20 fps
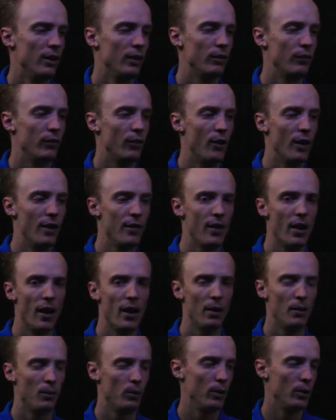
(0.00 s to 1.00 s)
To find
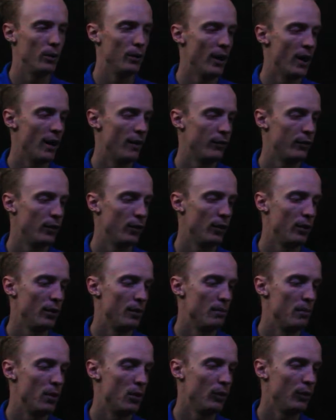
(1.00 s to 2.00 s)
that, we would have to
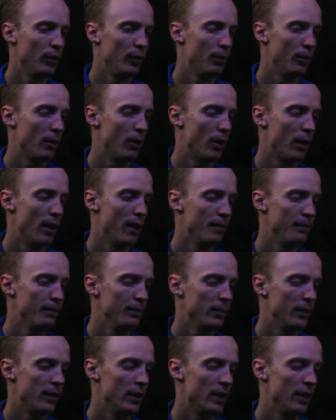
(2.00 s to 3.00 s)
multiply
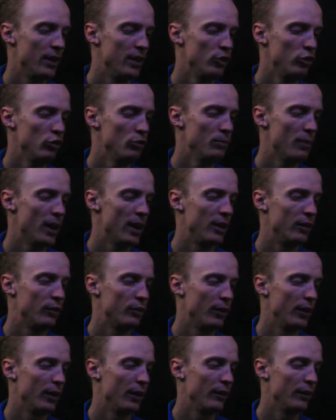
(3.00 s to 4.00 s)
the initial
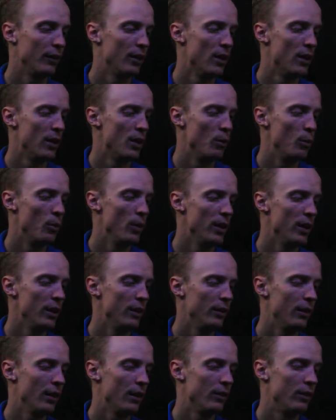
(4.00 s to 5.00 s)
matrix
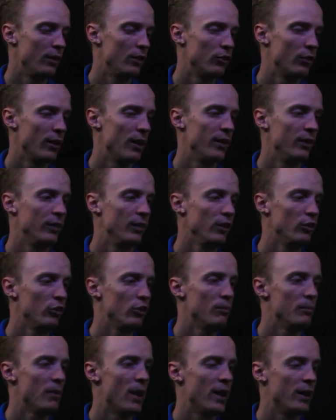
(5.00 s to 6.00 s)
with the
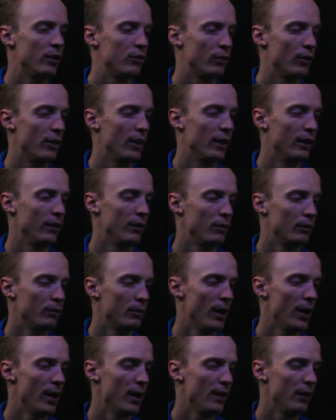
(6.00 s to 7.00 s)
transition matrix
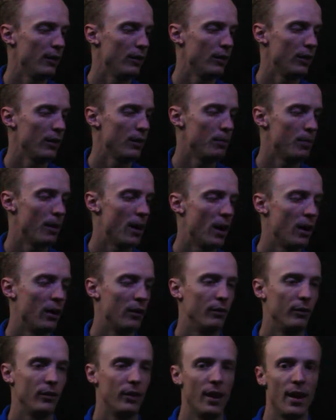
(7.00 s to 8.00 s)
raised to the power
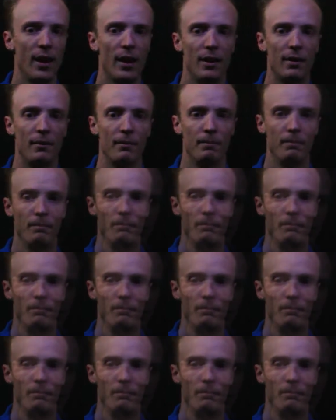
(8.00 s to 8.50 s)
of 10.